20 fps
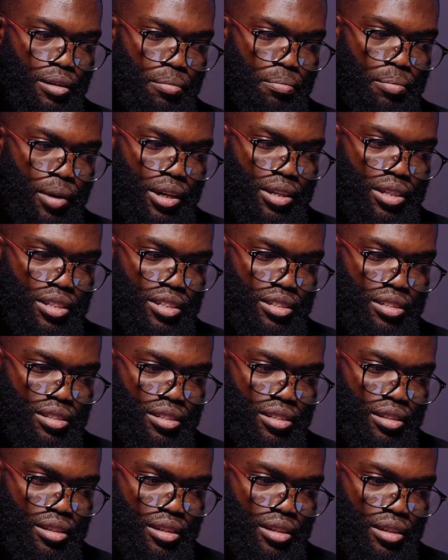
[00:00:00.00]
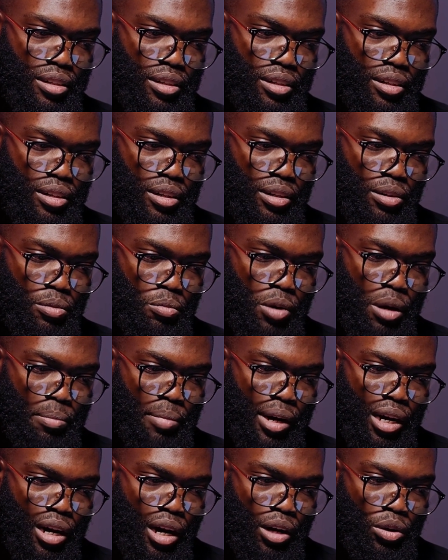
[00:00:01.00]
But
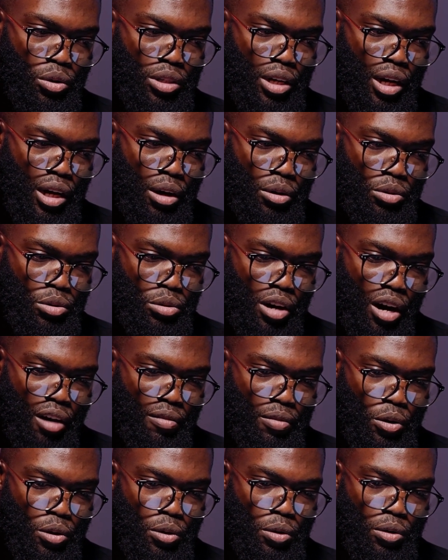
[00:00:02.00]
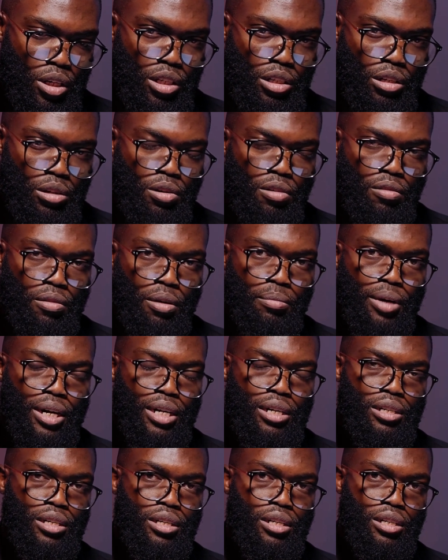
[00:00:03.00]
women are not allowed to have authority over
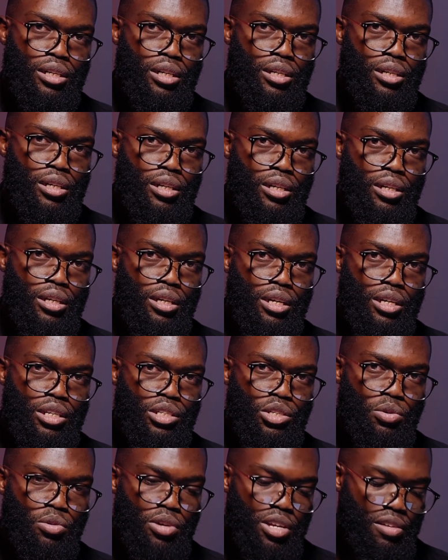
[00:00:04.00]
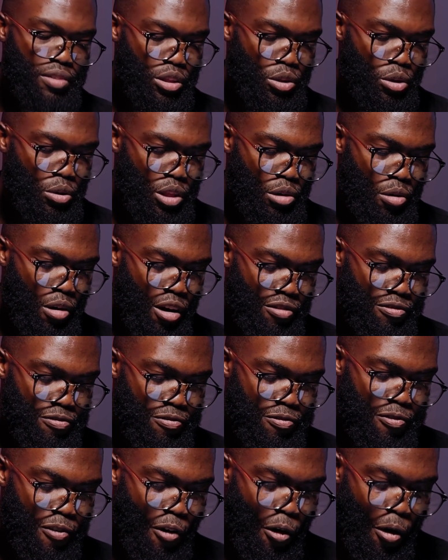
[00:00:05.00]
men. And so even though there were
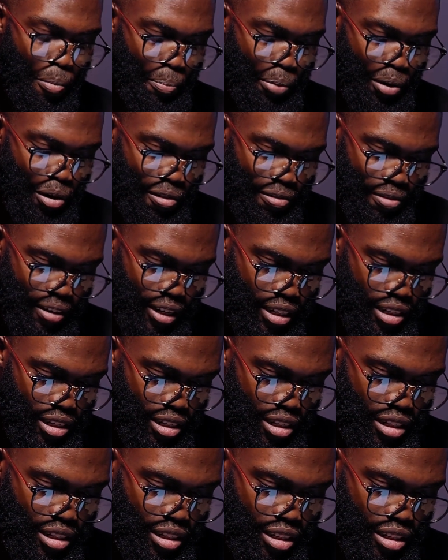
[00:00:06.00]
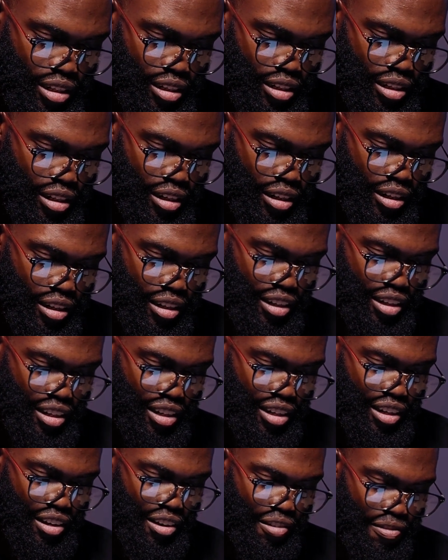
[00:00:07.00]
four prophets,
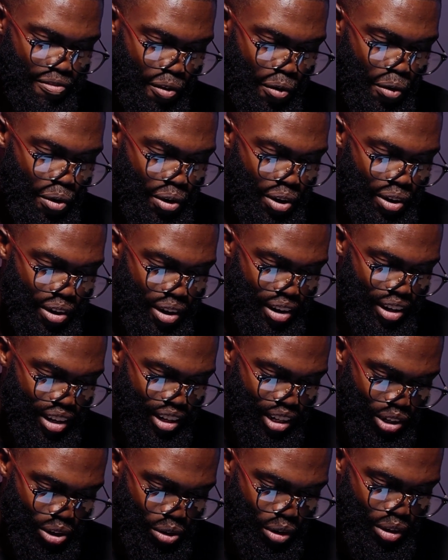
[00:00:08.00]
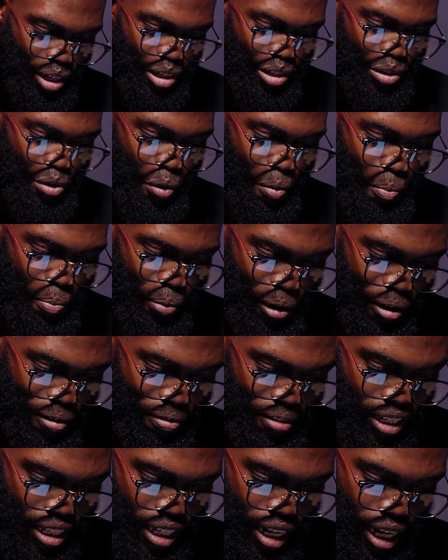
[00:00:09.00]
four daughters who
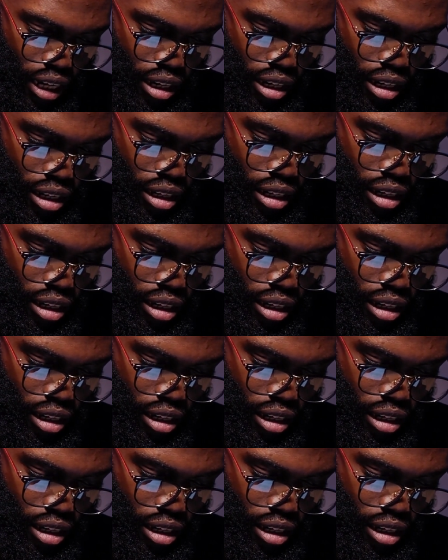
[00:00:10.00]
prophesied,